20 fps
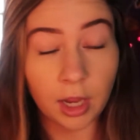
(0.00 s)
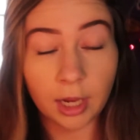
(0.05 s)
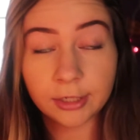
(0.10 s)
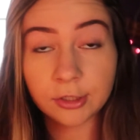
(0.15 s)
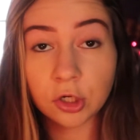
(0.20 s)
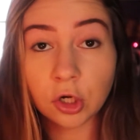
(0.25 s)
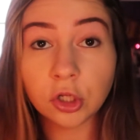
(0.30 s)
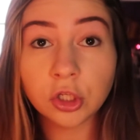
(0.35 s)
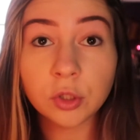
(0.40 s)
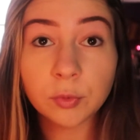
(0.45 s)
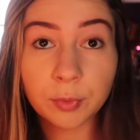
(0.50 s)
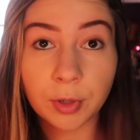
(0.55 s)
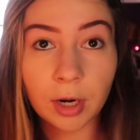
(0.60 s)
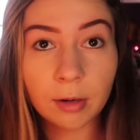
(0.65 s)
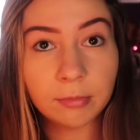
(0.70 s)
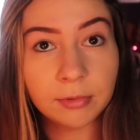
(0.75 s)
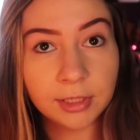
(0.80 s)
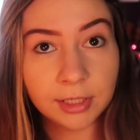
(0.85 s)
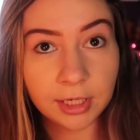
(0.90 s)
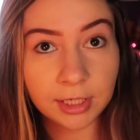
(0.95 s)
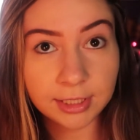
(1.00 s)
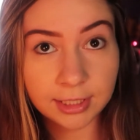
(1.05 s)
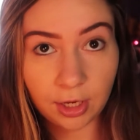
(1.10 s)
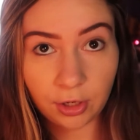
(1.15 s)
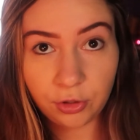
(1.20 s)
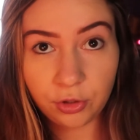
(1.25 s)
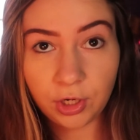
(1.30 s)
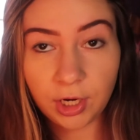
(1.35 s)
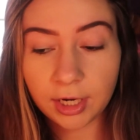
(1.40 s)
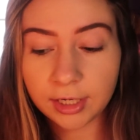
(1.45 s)
I should also probably
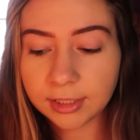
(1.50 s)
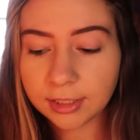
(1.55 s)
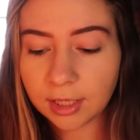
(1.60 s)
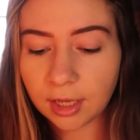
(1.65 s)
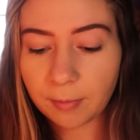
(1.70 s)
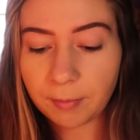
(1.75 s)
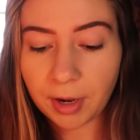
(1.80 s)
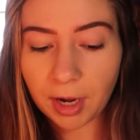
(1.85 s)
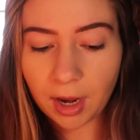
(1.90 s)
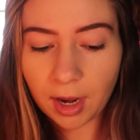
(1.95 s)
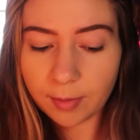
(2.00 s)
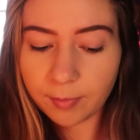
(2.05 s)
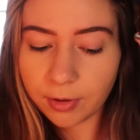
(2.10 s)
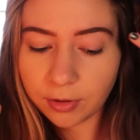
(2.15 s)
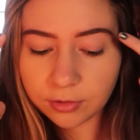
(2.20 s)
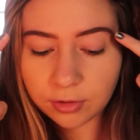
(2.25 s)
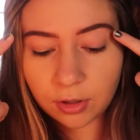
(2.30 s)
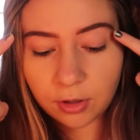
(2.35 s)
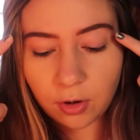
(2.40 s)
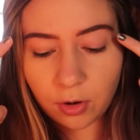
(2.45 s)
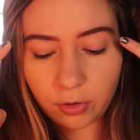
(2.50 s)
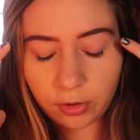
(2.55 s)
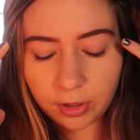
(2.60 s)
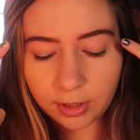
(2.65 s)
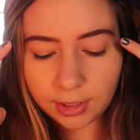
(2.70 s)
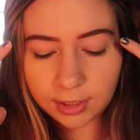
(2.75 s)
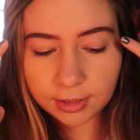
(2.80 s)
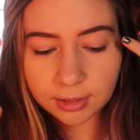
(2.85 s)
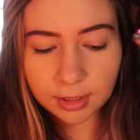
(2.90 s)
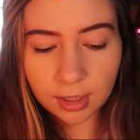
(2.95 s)
tell you guys that my eyebrows are
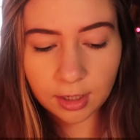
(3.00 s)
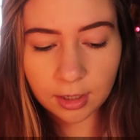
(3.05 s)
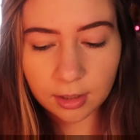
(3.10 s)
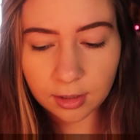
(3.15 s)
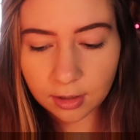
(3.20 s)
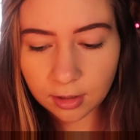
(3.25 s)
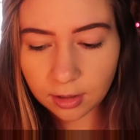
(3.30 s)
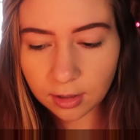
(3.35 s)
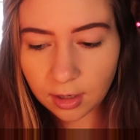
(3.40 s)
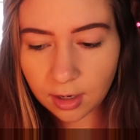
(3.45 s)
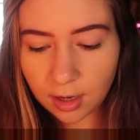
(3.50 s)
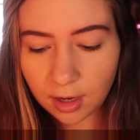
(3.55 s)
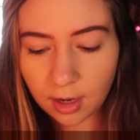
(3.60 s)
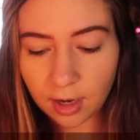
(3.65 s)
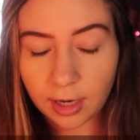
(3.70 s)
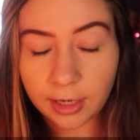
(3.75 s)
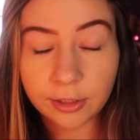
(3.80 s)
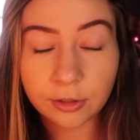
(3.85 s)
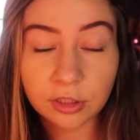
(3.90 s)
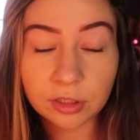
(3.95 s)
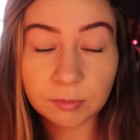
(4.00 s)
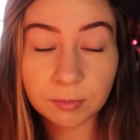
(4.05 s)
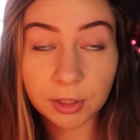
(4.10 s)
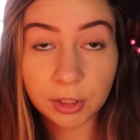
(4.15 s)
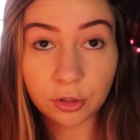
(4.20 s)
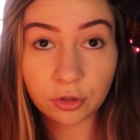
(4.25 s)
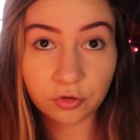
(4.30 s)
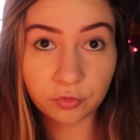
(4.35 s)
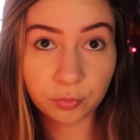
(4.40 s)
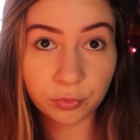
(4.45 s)
already done. I used my
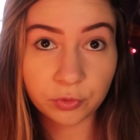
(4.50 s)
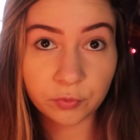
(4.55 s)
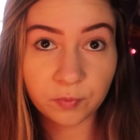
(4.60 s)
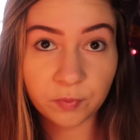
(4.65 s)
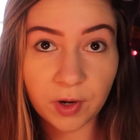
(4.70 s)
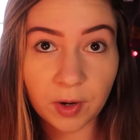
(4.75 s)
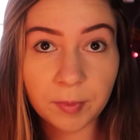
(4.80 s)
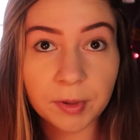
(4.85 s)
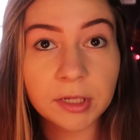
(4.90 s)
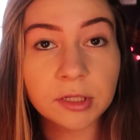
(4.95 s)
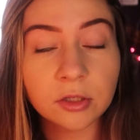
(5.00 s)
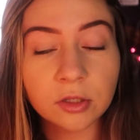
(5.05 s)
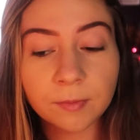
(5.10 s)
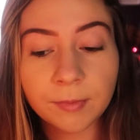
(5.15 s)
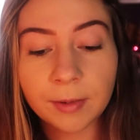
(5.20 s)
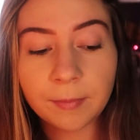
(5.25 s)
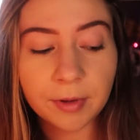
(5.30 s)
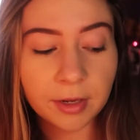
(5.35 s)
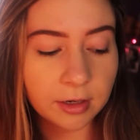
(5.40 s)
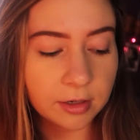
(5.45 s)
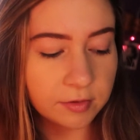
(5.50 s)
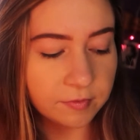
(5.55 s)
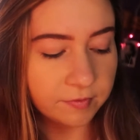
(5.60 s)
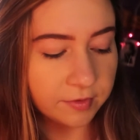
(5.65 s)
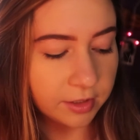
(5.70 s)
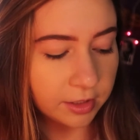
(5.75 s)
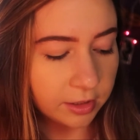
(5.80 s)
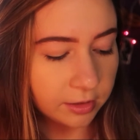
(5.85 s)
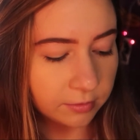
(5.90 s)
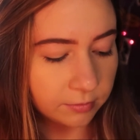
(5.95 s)
Goof Proof Brow Pencil by
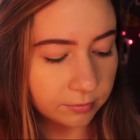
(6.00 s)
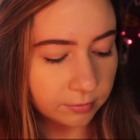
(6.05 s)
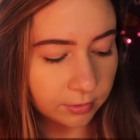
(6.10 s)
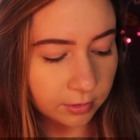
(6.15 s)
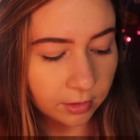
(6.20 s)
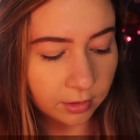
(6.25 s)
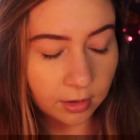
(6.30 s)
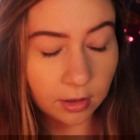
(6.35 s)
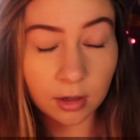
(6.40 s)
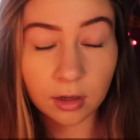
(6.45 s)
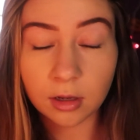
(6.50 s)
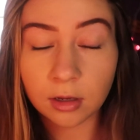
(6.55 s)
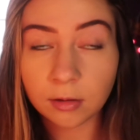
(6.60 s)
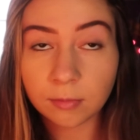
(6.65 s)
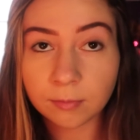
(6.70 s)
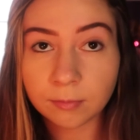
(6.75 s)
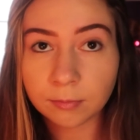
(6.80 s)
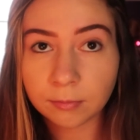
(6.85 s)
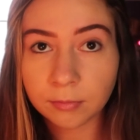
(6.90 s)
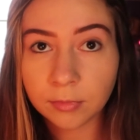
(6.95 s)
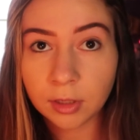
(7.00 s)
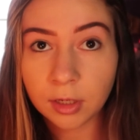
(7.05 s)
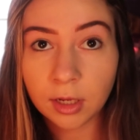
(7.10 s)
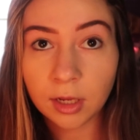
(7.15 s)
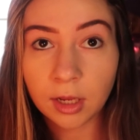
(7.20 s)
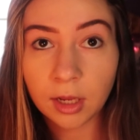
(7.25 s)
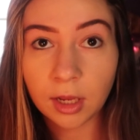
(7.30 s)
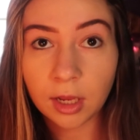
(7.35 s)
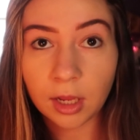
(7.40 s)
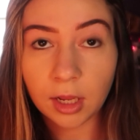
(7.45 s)
Benefit.
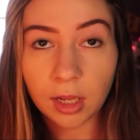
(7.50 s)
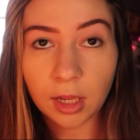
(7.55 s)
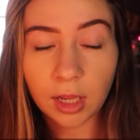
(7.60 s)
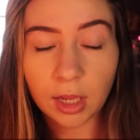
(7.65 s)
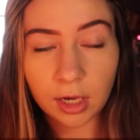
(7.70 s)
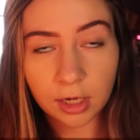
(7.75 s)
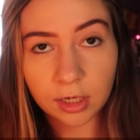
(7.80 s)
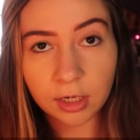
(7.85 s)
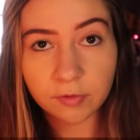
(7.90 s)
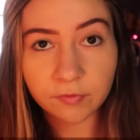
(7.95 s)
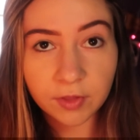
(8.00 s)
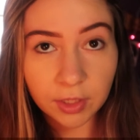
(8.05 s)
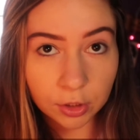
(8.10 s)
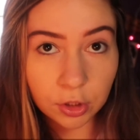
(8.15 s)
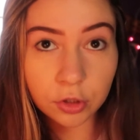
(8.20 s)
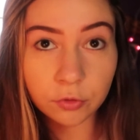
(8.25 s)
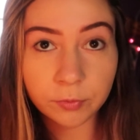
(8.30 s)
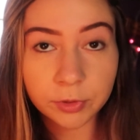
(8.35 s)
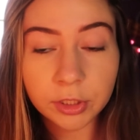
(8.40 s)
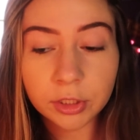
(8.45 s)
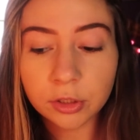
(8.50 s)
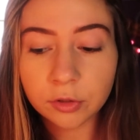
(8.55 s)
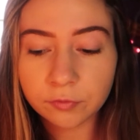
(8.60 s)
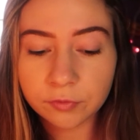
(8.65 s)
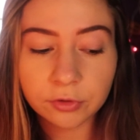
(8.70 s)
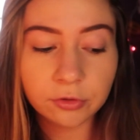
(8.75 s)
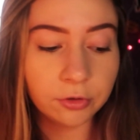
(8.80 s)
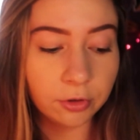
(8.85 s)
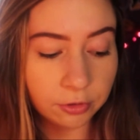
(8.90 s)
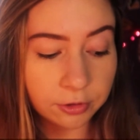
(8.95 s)
And if they look really
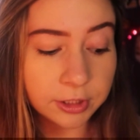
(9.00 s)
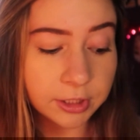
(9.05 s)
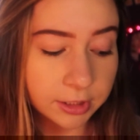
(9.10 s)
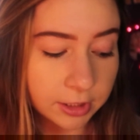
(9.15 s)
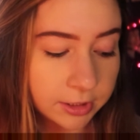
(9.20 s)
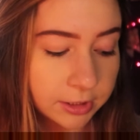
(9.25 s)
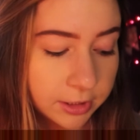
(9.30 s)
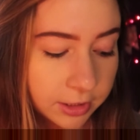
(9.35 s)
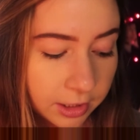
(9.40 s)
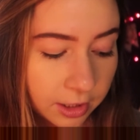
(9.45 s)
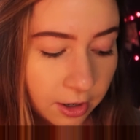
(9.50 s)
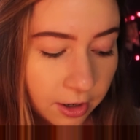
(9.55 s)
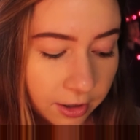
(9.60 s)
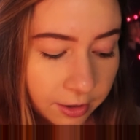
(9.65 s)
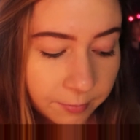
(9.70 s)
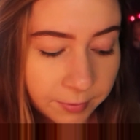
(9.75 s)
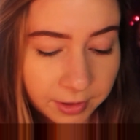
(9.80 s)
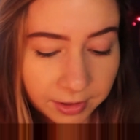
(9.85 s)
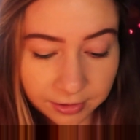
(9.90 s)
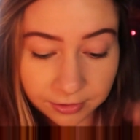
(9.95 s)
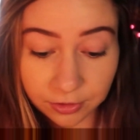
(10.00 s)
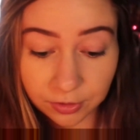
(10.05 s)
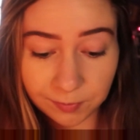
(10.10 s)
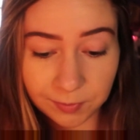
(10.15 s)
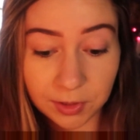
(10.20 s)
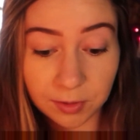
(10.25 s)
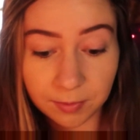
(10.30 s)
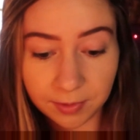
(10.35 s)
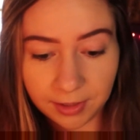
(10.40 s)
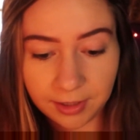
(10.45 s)
overgrown, it's because they are when I zoom
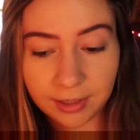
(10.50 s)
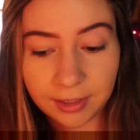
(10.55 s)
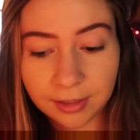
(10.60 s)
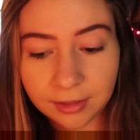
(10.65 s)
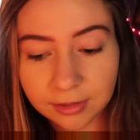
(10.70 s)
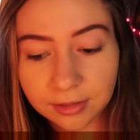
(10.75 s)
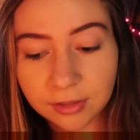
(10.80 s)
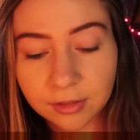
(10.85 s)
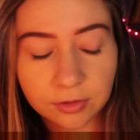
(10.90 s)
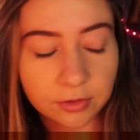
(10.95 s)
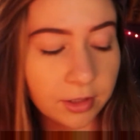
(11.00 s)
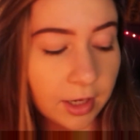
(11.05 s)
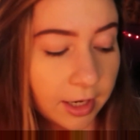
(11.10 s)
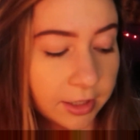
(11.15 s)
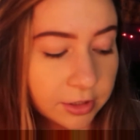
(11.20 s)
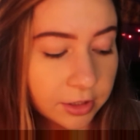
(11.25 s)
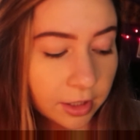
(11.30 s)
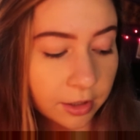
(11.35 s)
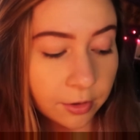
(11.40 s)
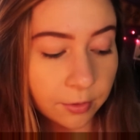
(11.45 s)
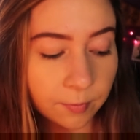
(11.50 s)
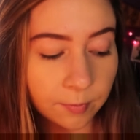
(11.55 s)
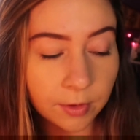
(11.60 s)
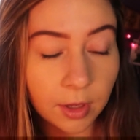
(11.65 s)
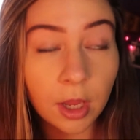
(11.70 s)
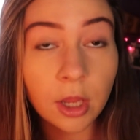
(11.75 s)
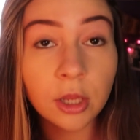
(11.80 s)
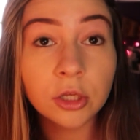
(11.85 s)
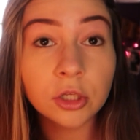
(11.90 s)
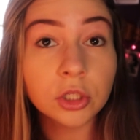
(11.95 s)
in on my eye to do the eyeshadow.
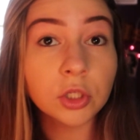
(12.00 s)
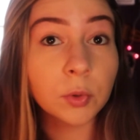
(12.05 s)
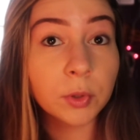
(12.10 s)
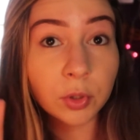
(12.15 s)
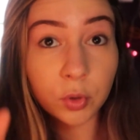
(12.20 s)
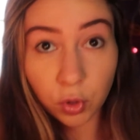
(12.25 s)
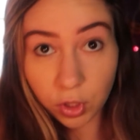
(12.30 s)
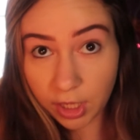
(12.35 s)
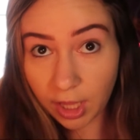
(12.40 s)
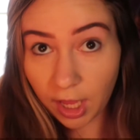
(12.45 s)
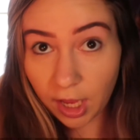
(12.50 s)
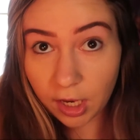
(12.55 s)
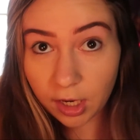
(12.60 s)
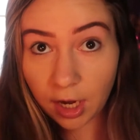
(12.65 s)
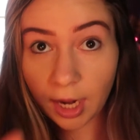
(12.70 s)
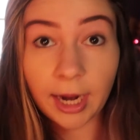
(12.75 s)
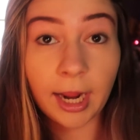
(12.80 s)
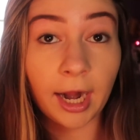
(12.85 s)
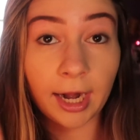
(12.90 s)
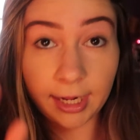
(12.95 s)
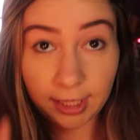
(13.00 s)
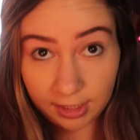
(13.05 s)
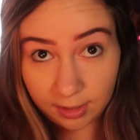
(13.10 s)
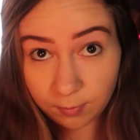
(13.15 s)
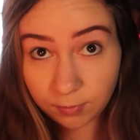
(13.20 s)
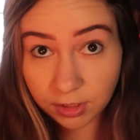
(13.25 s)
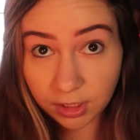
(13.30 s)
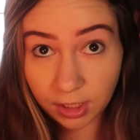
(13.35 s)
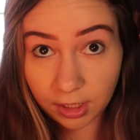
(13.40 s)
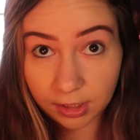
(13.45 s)
So ignore that, I gotta get
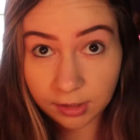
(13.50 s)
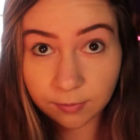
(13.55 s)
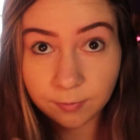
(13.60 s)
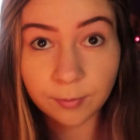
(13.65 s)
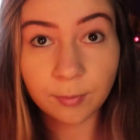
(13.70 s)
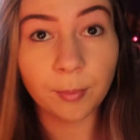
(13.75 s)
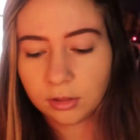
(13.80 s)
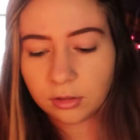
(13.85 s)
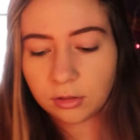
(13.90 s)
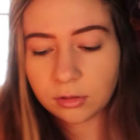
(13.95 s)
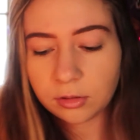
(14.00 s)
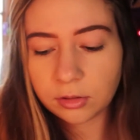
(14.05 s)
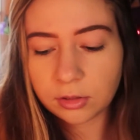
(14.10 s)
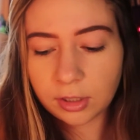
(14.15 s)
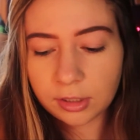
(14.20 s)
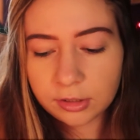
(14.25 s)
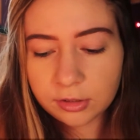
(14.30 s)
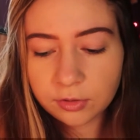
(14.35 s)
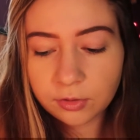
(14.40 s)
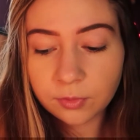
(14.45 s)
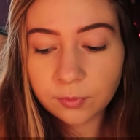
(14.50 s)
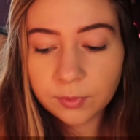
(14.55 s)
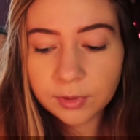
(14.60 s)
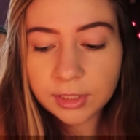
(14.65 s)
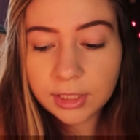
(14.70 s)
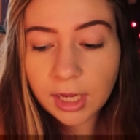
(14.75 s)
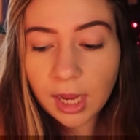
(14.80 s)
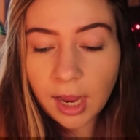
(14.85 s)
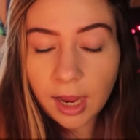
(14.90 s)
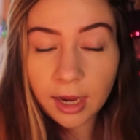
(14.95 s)
them done. To start with
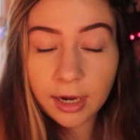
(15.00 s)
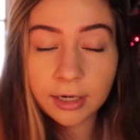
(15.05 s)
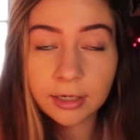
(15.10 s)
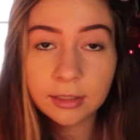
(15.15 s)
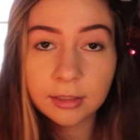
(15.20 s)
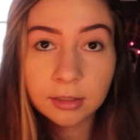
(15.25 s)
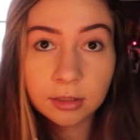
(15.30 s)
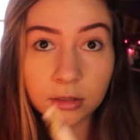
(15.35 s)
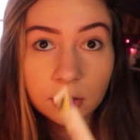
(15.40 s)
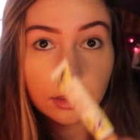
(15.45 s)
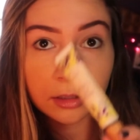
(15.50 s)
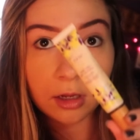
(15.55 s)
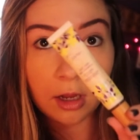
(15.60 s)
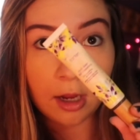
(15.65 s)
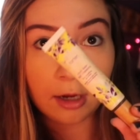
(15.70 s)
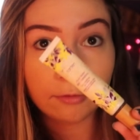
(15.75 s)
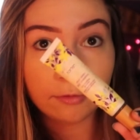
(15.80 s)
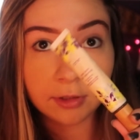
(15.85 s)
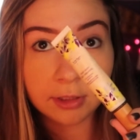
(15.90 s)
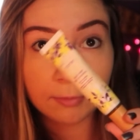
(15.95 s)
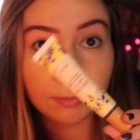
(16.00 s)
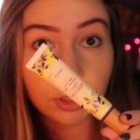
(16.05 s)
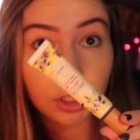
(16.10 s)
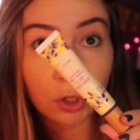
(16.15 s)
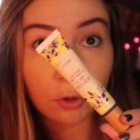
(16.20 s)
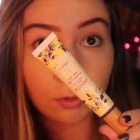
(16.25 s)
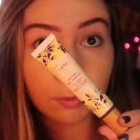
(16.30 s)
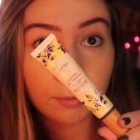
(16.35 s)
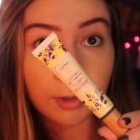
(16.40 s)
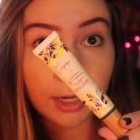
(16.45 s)
the eyes, obviously I'm
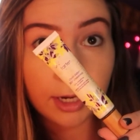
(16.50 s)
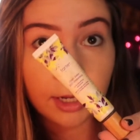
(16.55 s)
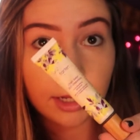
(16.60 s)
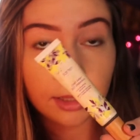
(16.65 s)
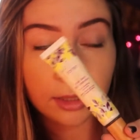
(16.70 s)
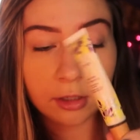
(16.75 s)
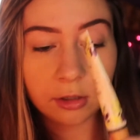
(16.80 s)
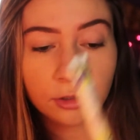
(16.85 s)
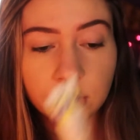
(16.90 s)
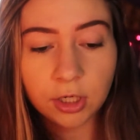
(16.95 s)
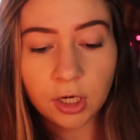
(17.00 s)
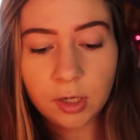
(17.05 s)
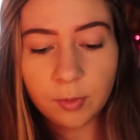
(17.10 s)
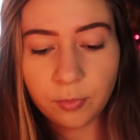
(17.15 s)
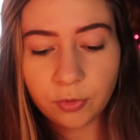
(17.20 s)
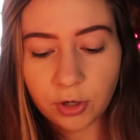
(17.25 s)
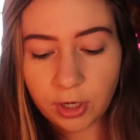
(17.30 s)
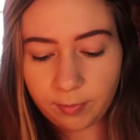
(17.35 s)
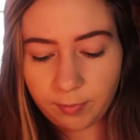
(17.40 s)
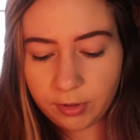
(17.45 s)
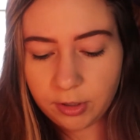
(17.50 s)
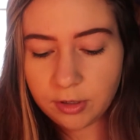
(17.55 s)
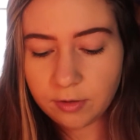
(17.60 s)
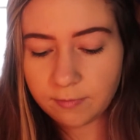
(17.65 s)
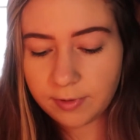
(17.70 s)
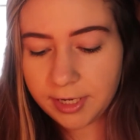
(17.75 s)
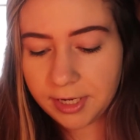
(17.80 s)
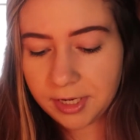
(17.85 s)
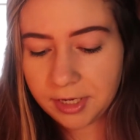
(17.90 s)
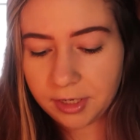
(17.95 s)
gonna go to my little Tarte primer
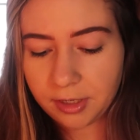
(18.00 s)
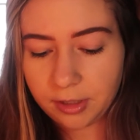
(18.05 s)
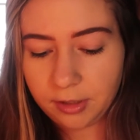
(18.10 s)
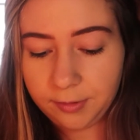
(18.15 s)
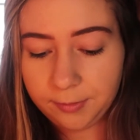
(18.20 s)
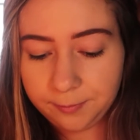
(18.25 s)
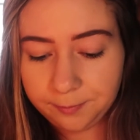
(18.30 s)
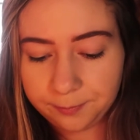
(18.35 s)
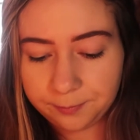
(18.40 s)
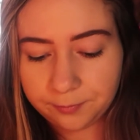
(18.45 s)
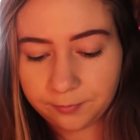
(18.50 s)
right here.